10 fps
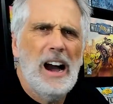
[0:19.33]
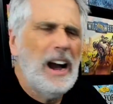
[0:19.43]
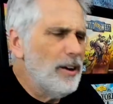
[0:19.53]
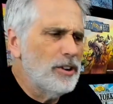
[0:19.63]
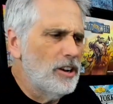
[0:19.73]
I
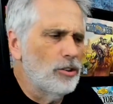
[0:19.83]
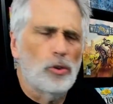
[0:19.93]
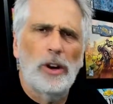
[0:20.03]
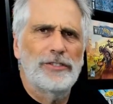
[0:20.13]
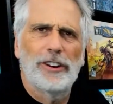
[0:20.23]
already own
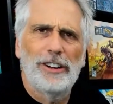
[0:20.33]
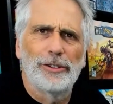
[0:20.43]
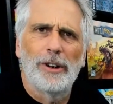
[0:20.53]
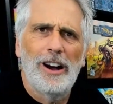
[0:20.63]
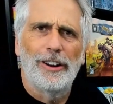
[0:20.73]
Quest for El
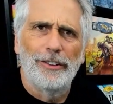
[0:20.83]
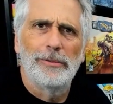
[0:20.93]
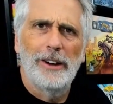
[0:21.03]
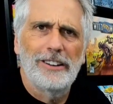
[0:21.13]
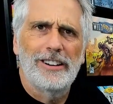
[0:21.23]
Dorado from
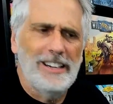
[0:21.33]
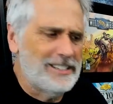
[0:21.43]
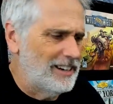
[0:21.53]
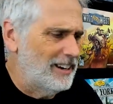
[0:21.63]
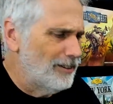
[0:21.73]
Reiner
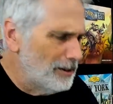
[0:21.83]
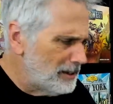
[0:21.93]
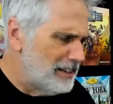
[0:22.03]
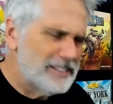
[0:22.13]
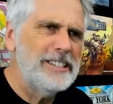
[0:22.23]
Knizia. I mean,
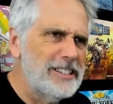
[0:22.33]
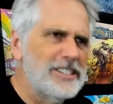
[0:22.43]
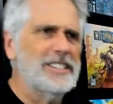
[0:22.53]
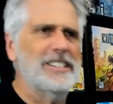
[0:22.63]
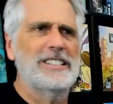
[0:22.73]
isn't this
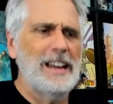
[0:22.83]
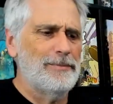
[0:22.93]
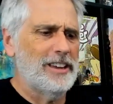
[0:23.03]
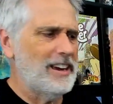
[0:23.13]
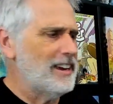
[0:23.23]
just the same
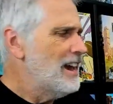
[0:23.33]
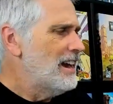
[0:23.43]
thing?